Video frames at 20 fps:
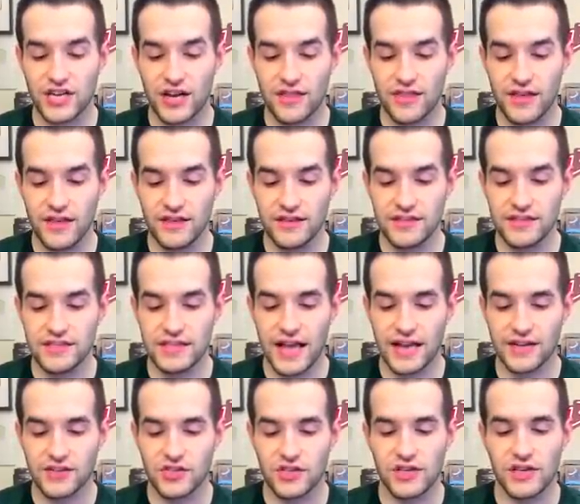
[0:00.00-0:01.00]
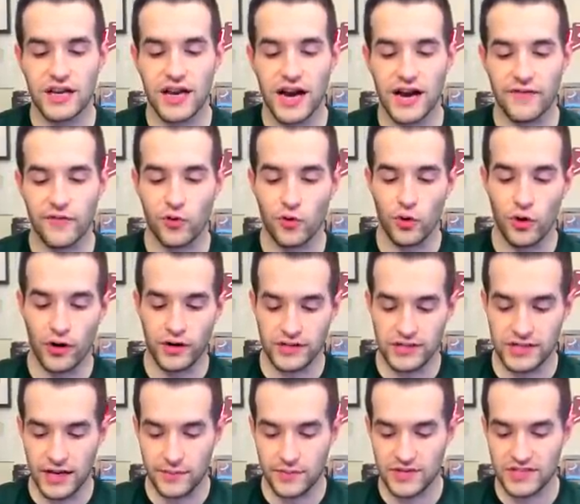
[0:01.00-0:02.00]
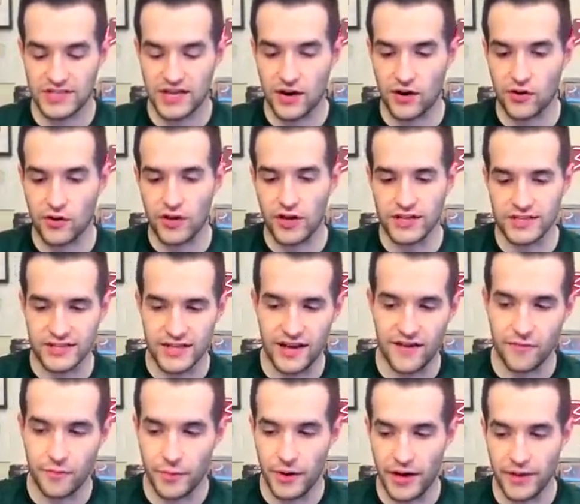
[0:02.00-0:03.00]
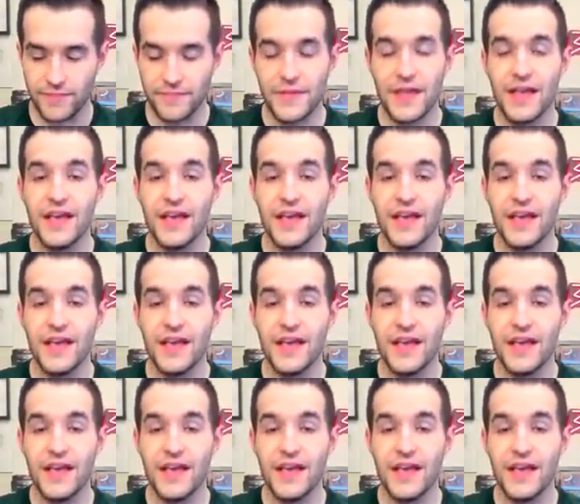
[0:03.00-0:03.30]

I think this is actually kind of a cool archetype, the Scareclaw stuff, but